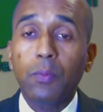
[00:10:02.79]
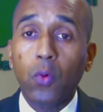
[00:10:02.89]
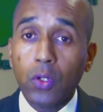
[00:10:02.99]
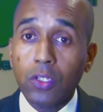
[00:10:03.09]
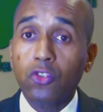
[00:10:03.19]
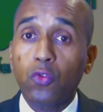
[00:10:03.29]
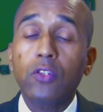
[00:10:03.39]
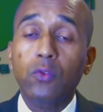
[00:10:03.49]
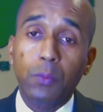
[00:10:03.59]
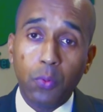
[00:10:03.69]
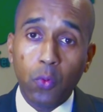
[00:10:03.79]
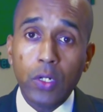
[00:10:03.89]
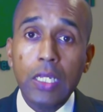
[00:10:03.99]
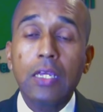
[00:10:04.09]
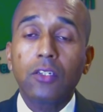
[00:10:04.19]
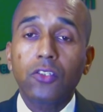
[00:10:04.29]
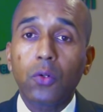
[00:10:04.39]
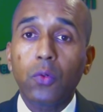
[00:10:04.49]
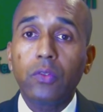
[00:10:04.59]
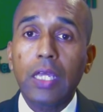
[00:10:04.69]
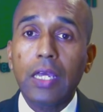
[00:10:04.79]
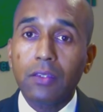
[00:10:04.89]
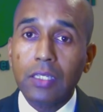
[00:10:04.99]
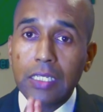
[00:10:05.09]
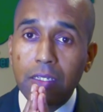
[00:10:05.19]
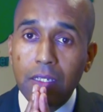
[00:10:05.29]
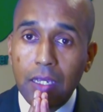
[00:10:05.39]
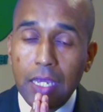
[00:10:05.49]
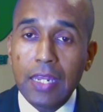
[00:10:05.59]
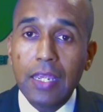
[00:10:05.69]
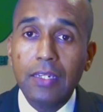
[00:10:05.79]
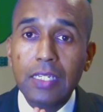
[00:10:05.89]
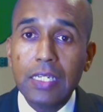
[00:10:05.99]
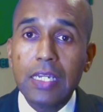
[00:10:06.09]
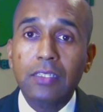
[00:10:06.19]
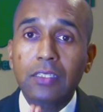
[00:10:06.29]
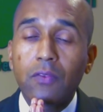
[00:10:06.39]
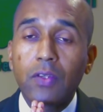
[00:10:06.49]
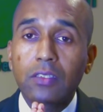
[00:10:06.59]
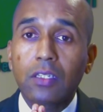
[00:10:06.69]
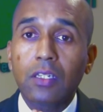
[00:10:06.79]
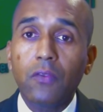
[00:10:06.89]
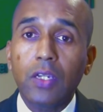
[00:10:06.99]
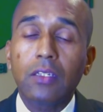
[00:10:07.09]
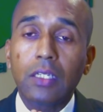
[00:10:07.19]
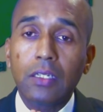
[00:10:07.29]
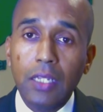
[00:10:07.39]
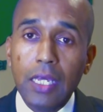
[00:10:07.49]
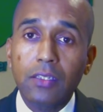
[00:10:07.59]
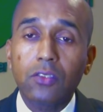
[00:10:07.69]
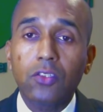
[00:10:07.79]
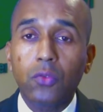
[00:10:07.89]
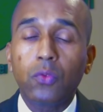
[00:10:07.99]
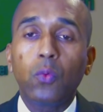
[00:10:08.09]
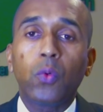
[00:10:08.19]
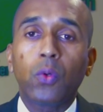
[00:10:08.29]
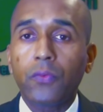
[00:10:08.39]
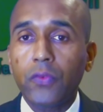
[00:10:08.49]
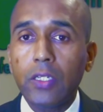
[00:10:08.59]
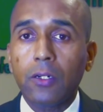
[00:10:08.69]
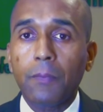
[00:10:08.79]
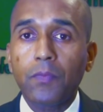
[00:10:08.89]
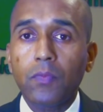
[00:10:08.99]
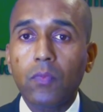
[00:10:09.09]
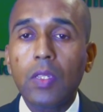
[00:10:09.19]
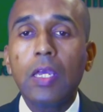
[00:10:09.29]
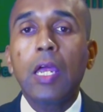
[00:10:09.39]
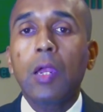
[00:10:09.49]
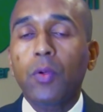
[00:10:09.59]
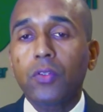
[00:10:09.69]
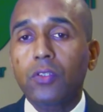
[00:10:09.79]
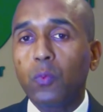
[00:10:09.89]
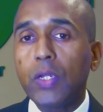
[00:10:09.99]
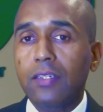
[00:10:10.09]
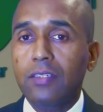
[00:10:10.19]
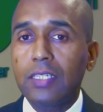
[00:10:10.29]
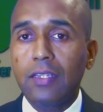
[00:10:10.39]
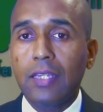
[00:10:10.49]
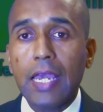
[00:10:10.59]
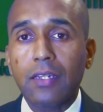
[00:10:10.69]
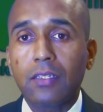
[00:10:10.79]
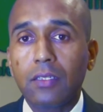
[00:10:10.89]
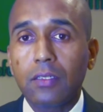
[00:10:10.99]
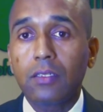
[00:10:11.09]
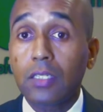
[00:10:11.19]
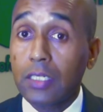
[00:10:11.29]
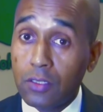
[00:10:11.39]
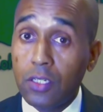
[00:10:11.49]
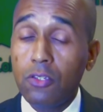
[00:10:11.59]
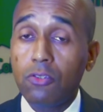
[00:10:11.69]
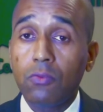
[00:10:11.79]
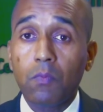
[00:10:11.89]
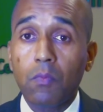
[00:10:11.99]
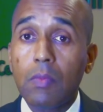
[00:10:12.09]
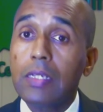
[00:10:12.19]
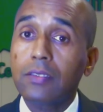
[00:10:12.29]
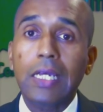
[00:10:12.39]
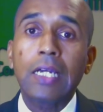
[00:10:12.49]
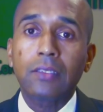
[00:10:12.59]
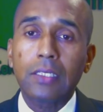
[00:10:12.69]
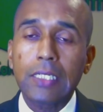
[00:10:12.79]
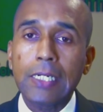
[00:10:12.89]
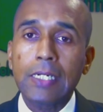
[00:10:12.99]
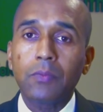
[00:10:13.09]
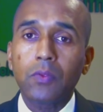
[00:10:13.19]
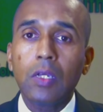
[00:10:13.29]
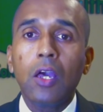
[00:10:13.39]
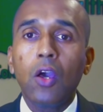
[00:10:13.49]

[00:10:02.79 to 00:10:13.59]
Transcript: report or the Treasury report showed that the NAD is giving significantly less to the world field. Brothers and sisters, we can see that to continue. It's signs of the times.